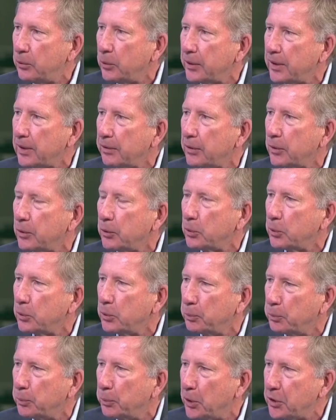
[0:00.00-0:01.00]
together
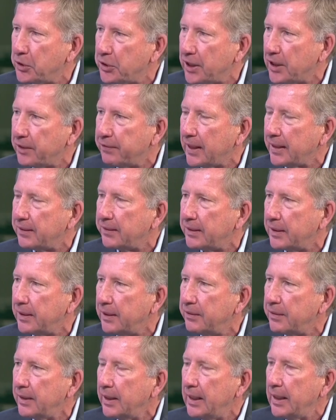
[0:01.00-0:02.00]
to purchase
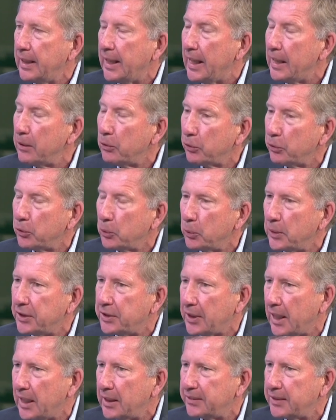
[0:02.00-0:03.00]
vaccines. And also,
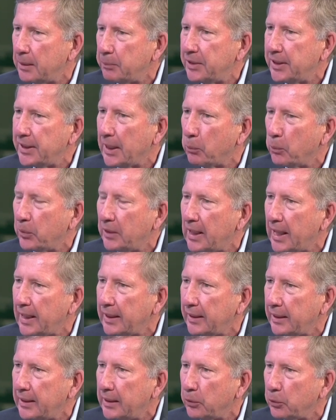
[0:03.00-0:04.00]
which something I would
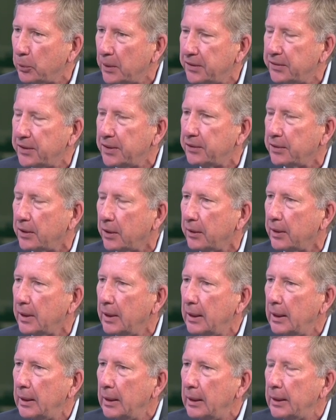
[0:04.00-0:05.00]
like really to insist on,
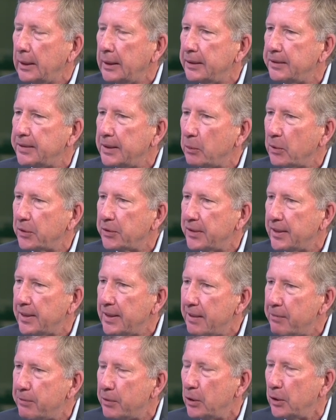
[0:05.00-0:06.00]
there was
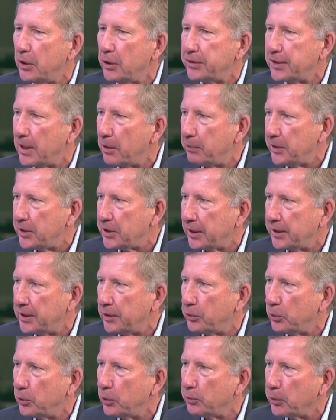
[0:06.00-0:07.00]
never a selfish
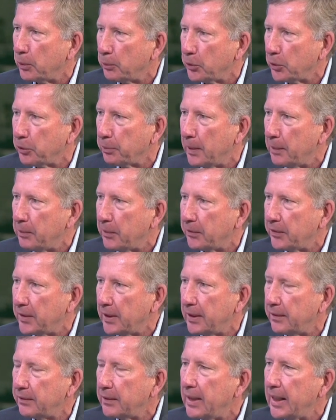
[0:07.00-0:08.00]
attitude from those member
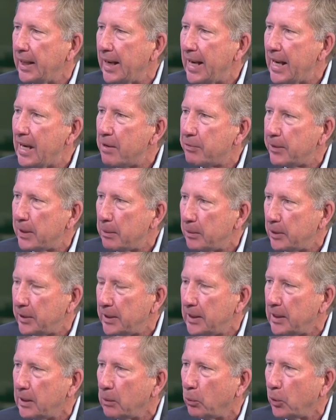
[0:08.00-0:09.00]
states.
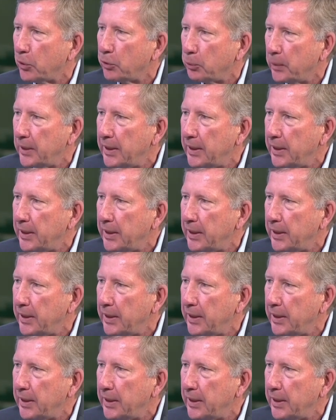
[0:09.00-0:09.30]
Everybody was